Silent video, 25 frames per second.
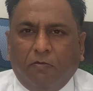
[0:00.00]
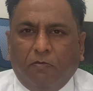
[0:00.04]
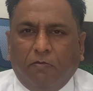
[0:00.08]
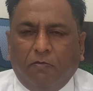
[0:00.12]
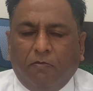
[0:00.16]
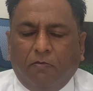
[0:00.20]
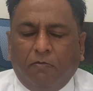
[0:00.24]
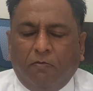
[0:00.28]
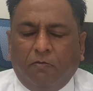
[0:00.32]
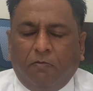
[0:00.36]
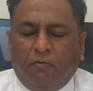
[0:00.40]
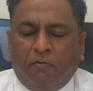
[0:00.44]

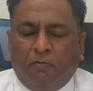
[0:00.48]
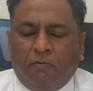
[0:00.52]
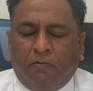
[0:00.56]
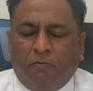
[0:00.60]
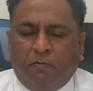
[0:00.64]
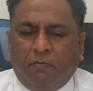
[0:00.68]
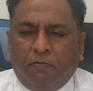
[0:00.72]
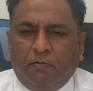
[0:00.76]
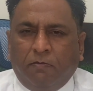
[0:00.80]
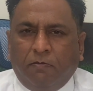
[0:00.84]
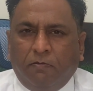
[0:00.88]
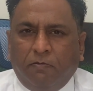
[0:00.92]

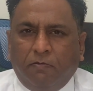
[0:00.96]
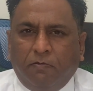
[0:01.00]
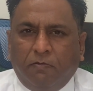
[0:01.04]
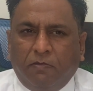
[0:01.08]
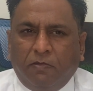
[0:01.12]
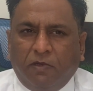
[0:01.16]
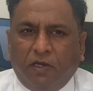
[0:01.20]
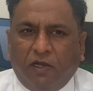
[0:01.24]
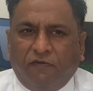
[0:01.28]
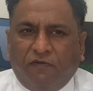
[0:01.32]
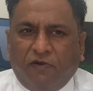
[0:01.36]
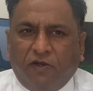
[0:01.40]

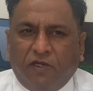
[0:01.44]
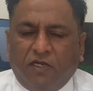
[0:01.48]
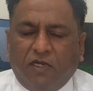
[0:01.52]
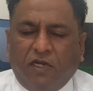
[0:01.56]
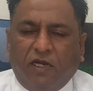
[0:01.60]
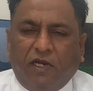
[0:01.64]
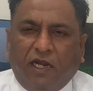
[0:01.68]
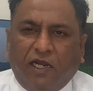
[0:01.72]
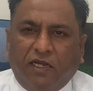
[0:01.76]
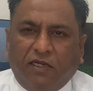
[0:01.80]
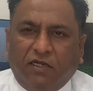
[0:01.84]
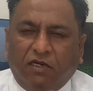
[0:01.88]
if it's
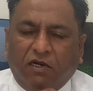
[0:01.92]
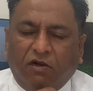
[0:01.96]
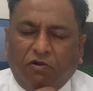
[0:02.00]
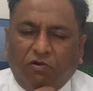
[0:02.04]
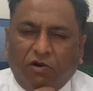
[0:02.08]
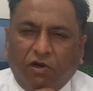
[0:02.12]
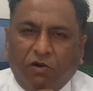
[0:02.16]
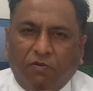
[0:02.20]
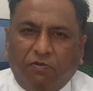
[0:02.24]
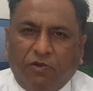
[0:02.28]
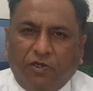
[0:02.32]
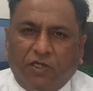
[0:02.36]
an
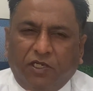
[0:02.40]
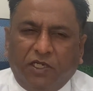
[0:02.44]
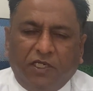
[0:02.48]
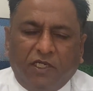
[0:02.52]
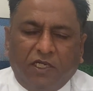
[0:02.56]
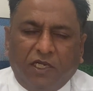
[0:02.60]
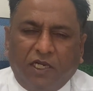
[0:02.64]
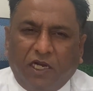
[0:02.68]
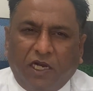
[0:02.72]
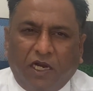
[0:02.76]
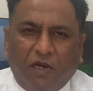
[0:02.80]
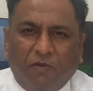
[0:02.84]
extraoral
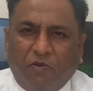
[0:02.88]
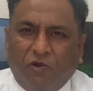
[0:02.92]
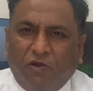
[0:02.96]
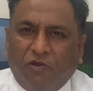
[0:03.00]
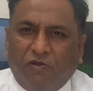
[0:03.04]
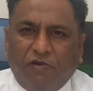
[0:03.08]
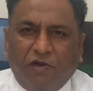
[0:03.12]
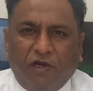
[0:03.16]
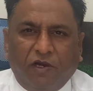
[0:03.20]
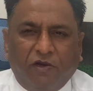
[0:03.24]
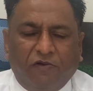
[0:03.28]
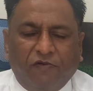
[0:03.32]
procedure, in
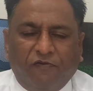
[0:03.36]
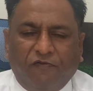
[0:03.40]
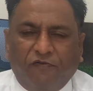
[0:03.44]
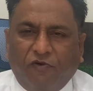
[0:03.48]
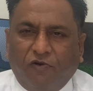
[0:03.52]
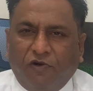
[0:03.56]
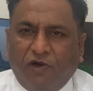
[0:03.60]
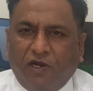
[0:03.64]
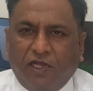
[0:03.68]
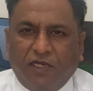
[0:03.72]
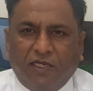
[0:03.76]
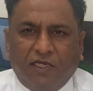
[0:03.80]
about 3 to
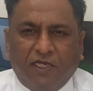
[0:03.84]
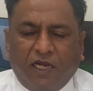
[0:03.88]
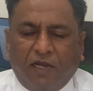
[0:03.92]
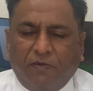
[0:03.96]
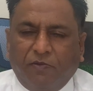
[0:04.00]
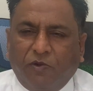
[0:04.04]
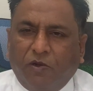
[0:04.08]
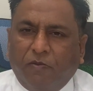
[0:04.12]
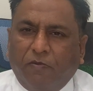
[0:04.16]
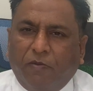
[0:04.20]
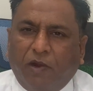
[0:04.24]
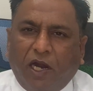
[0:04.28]
4 days
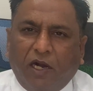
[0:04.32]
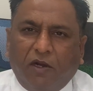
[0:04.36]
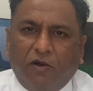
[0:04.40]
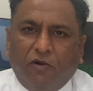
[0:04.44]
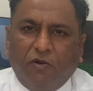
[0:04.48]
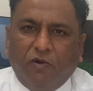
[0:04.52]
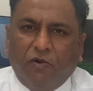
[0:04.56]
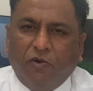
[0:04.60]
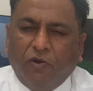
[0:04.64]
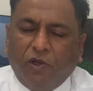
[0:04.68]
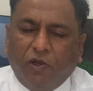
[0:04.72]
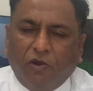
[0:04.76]
time, you're back
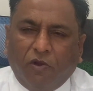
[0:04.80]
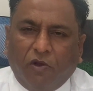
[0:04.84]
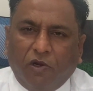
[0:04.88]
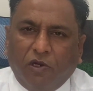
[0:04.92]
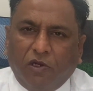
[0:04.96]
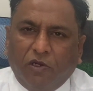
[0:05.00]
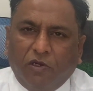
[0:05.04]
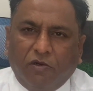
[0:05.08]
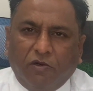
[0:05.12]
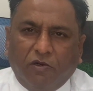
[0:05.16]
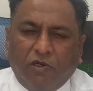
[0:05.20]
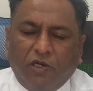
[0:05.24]
to doing all
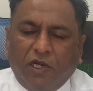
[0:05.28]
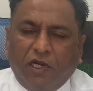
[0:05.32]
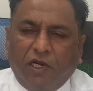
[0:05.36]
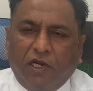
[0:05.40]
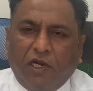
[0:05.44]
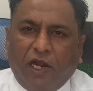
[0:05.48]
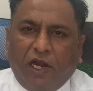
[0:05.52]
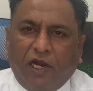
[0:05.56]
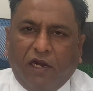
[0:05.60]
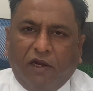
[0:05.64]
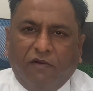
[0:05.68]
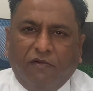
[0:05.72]
your
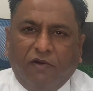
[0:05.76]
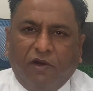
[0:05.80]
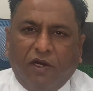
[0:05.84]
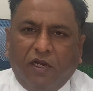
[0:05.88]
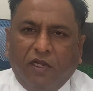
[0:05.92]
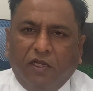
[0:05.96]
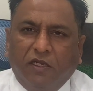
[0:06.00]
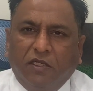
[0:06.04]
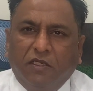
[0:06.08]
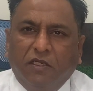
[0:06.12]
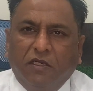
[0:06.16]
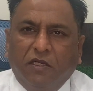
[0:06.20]
routine
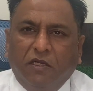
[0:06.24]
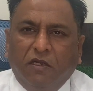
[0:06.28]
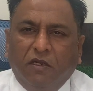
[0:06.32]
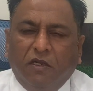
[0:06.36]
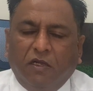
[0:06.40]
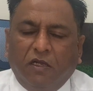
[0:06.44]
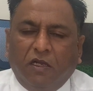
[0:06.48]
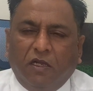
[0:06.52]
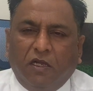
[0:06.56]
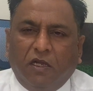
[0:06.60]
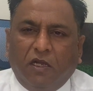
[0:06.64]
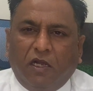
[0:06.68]
activities,
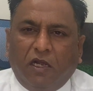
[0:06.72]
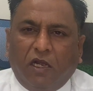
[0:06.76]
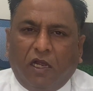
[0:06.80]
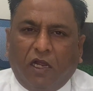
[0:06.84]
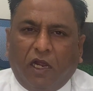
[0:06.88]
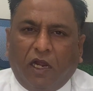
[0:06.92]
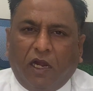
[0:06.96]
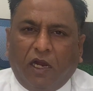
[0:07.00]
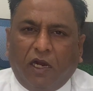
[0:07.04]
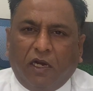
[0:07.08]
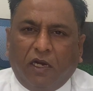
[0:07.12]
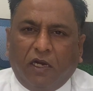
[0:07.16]

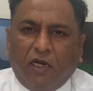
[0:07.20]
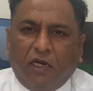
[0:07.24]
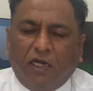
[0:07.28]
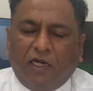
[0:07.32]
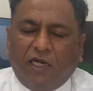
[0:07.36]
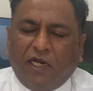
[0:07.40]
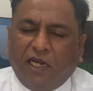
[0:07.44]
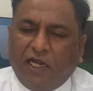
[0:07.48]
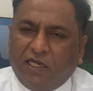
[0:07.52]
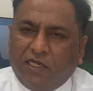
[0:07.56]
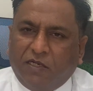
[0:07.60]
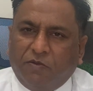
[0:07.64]
and
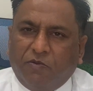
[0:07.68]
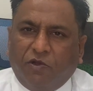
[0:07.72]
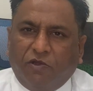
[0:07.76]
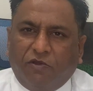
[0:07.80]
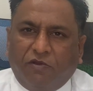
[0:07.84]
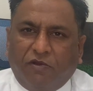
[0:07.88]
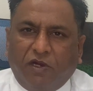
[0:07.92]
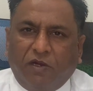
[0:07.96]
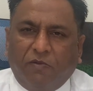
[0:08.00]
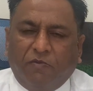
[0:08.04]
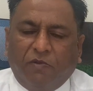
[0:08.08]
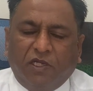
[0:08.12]
it takes
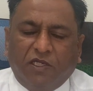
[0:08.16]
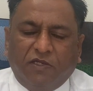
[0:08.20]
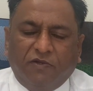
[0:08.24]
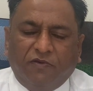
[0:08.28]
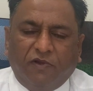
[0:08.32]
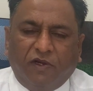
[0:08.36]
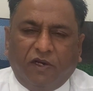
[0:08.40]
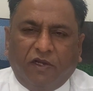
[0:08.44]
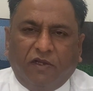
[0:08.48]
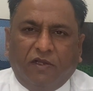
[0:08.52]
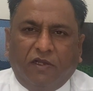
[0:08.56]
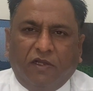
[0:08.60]
about 3 months
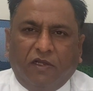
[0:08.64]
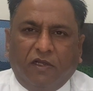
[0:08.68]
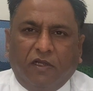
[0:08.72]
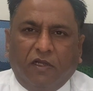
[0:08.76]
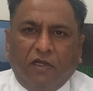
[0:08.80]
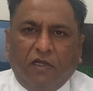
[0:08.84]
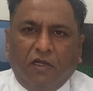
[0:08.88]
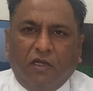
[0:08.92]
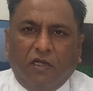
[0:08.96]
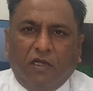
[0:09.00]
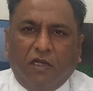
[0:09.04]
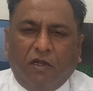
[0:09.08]
for the
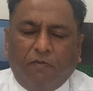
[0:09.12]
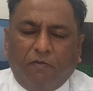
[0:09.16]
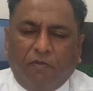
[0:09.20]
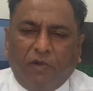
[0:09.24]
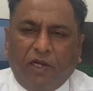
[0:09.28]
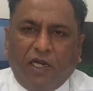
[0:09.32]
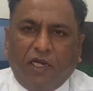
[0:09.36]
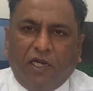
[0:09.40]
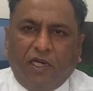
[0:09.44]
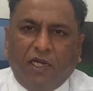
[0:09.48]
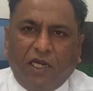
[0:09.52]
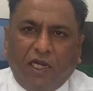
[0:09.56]

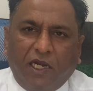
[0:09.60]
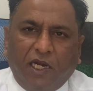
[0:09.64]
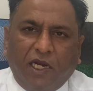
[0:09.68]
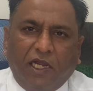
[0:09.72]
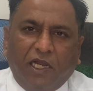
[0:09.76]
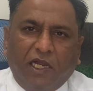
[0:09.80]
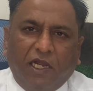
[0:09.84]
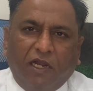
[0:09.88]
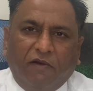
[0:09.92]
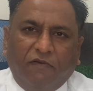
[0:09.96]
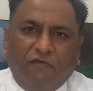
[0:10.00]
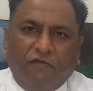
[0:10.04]
complete
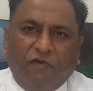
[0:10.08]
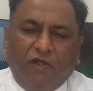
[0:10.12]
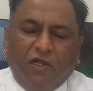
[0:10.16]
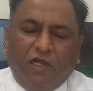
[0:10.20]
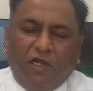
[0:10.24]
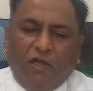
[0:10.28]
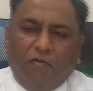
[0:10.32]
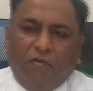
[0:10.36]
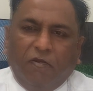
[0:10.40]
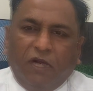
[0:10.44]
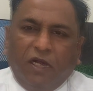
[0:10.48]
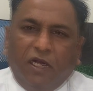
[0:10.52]
healing and for the
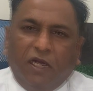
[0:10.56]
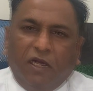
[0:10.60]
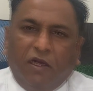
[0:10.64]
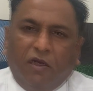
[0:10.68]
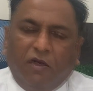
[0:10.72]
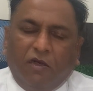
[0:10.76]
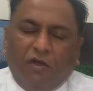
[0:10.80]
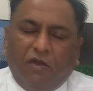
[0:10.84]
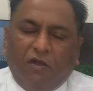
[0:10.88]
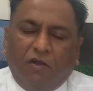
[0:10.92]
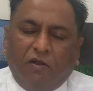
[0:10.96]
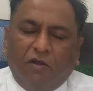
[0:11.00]
complete.
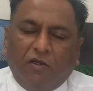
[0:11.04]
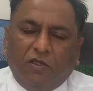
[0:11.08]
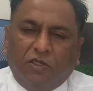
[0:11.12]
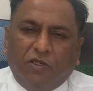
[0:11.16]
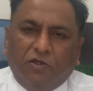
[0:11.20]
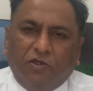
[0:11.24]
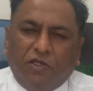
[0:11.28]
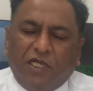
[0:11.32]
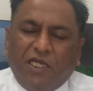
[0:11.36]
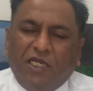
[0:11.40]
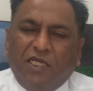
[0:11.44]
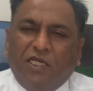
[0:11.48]

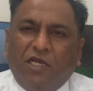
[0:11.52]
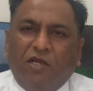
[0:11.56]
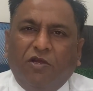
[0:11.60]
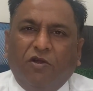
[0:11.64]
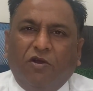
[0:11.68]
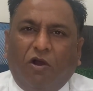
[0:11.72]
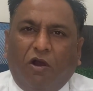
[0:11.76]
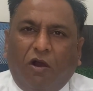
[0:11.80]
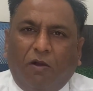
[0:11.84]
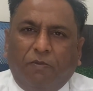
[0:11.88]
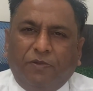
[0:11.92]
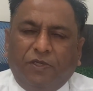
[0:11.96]
So these are
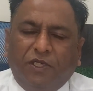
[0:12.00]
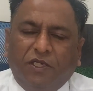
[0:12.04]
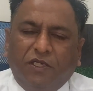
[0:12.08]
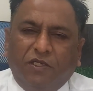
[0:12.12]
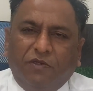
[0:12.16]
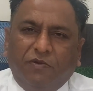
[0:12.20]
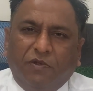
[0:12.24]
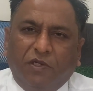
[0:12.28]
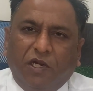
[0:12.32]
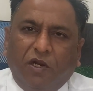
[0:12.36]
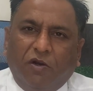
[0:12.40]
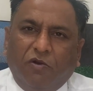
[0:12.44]
your
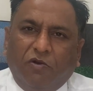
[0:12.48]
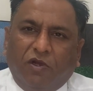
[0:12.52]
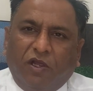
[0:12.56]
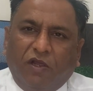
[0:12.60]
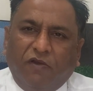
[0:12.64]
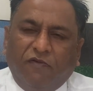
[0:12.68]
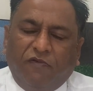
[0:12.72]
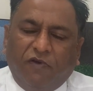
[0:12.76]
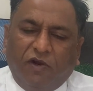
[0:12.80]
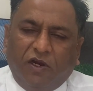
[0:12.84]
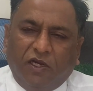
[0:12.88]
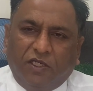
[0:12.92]
options when you're
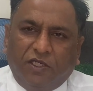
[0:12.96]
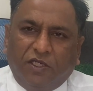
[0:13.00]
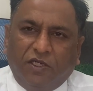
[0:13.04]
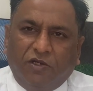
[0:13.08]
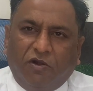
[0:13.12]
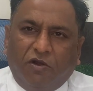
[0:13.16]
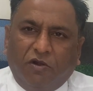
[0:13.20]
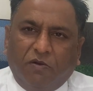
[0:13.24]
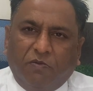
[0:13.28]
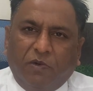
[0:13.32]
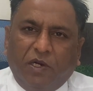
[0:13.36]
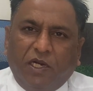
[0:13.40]
looking for a
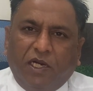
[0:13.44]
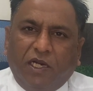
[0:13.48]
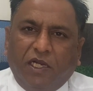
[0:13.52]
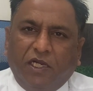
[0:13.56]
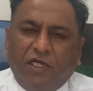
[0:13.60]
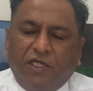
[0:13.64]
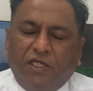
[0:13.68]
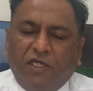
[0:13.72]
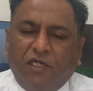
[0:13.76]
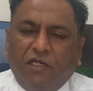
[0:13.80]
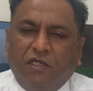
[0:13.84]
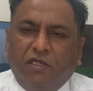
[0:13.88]
chin
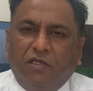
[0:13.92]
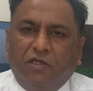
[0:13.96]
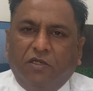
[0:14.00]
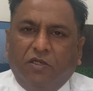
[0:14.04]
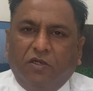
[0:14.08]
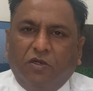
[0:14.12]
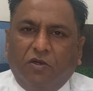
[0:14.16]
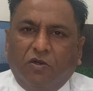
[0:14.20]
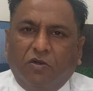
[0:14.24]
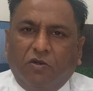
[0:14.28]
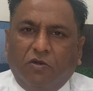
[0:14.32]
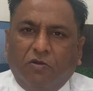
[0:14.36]
augmentation.
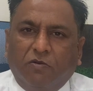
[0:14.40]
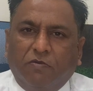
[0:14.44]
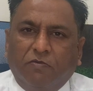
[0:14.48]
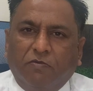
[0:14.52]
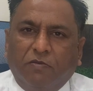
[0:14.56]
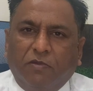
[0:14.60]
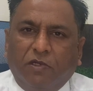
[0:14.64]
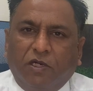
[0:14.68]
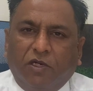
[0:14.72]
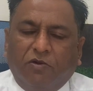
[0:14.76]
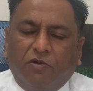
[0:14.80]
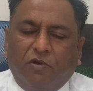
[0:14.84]
So
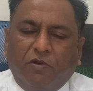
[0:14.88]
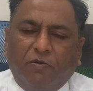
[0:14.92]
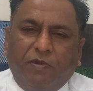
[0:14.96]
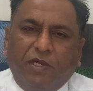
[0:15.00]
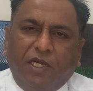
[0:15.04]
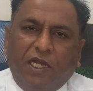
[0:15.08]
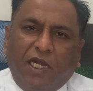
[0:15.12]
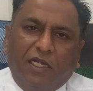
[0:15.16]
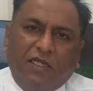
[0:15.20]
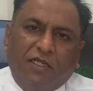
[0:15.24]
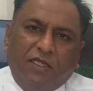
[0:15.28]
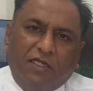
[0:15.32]
it could
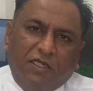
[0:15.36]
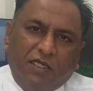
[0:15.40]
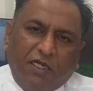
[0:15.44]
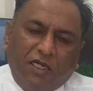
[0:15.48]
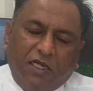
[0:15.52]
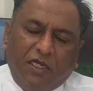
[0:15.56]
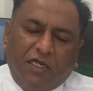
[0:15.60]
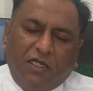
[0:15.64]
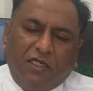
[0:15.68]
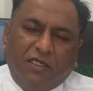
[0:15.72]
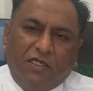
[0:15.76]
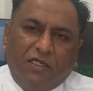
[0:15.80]
be either
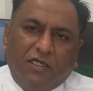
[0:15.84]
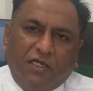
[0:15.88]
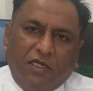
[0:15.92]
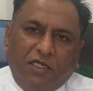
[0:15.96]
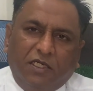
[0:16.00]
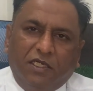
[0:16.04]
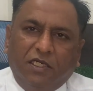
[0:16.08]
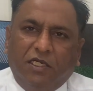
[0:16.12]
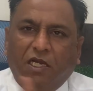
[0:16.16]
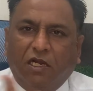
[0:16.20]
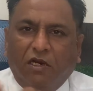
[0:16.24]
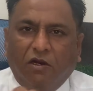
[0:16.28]

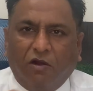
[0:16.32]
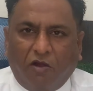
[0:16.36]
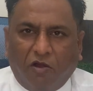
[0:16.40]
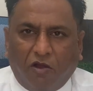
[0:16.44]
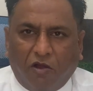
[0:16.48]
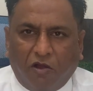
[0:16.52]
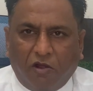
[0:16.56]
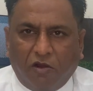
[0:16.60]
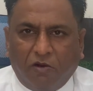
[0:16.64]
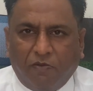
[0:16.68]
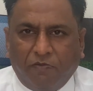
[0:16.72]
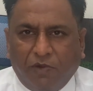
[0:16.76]
surgical
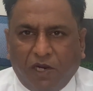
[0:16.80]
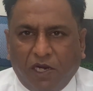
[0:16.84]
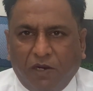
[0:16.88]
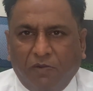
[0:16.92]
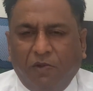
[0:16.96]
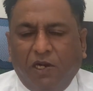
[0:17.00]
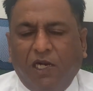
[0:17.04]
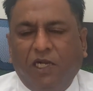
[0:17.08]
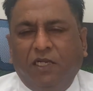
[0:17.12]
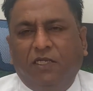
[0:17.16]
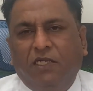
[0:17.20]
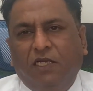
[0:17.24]
or
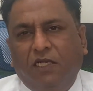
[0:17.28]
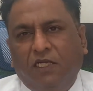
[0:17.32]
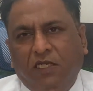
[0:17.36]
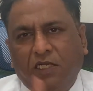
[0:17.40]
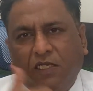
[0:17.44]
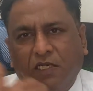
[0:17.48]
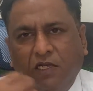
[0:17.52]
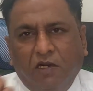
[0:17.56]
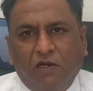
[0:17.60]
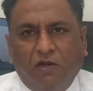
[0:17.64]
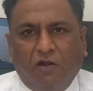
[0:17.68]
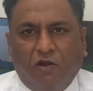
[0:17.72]
minimally
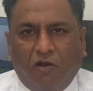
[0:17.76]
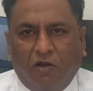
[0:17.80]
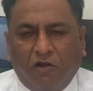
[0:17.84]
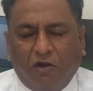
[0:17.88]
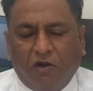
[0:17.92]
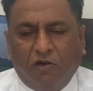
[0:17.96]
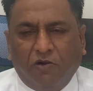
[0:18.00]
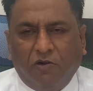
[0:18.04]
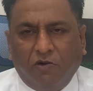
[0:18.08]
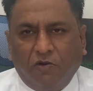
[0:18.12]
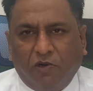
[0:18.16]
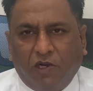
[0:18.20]
surgical,
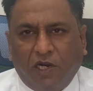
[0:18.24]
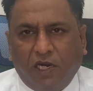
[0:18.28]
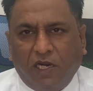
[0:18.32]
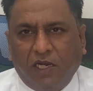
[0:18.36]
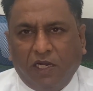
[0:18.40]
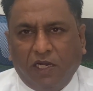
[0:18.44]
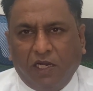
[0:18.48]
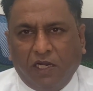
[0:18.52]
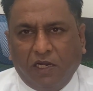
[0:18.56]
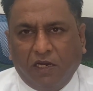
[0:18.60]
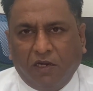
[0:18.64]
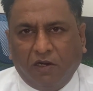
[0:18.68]
or
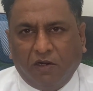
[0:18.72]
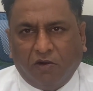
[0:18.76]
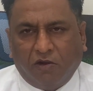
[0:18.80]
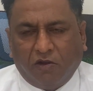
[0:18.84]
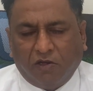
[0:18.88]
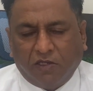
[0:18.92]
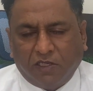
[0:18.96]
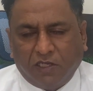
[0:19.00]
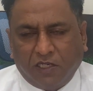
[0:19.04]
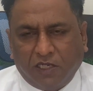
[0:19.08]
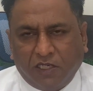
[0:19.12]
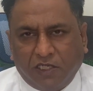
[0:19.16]
totally
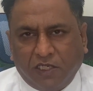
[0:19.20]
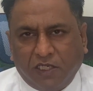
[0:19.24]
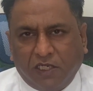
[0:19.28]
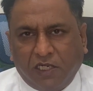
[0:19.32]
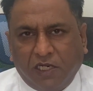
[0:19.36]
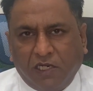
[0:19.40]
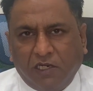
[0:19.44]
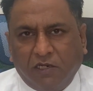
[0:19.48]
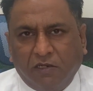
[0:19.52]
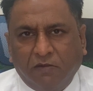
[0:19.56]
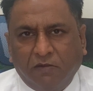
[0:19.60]
non-surgical.